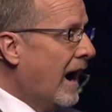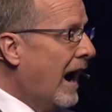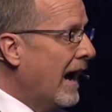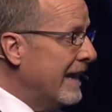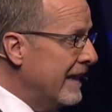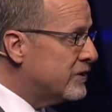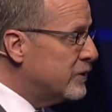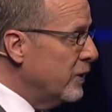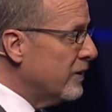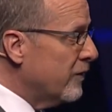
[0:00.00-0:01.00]
I hit
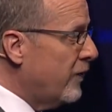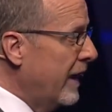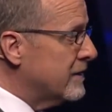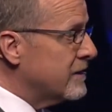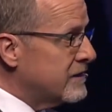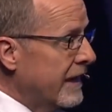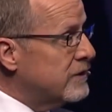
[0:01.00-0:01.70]
you in the face and say,